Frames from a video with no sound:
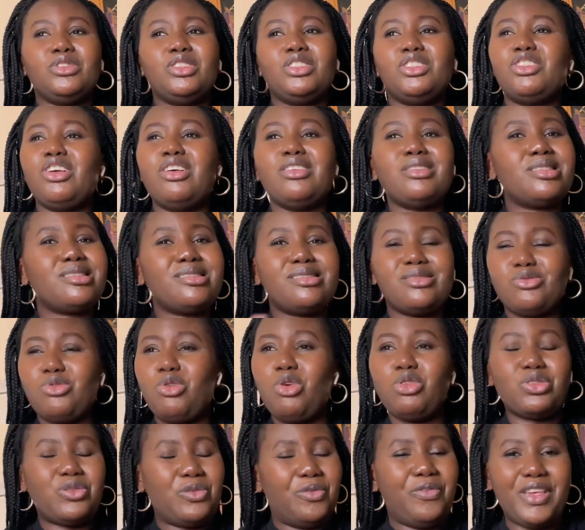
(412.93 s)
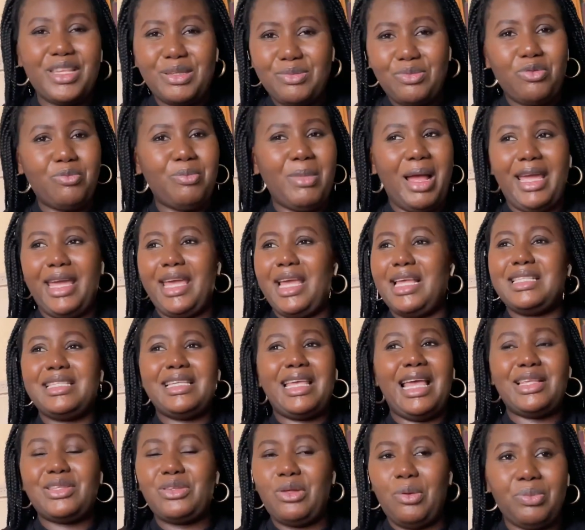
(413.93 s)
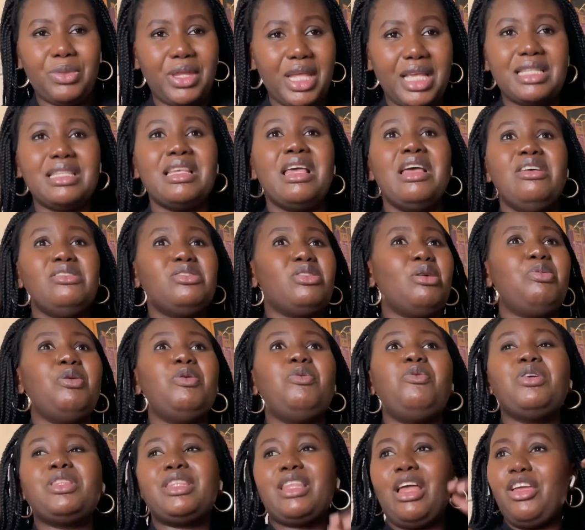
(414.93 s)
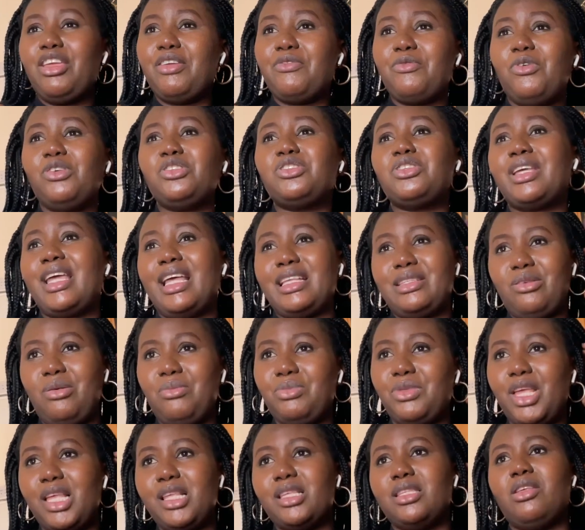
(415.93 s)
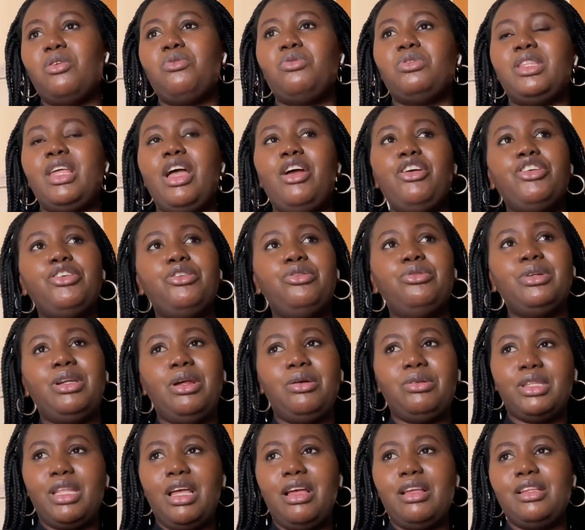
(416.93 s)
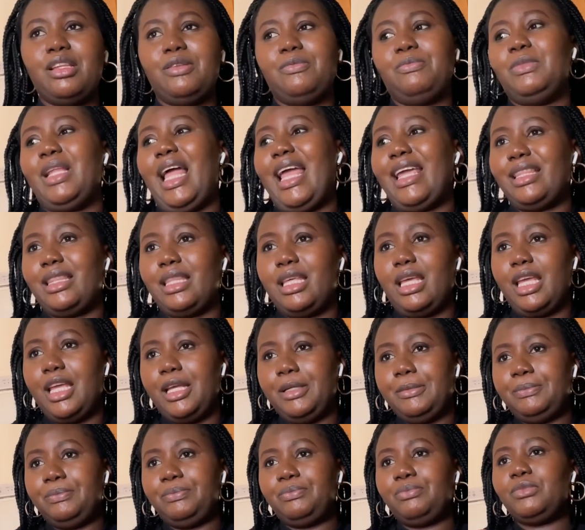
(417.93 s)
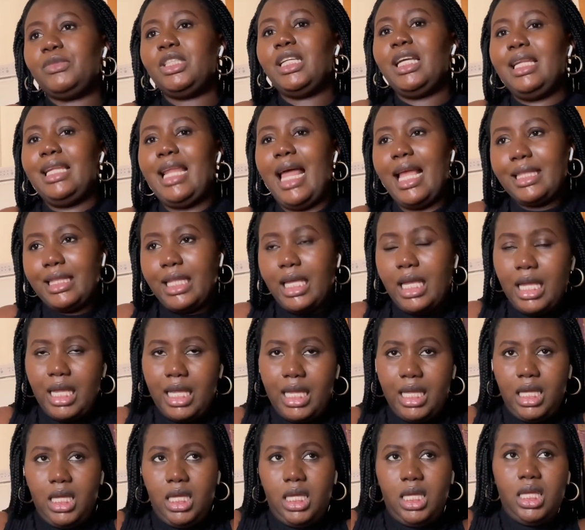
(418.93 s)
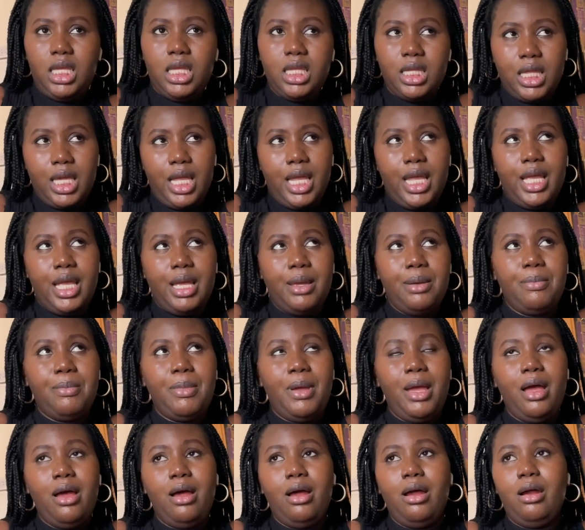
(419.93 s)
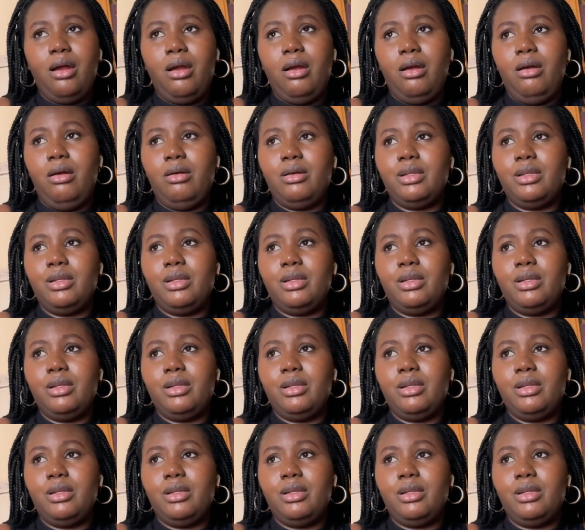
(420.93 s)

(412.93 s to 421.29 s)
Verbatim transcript: just go to facebook market get some things some people will tell you, you want to get some things they will tell you they will like the like the the uh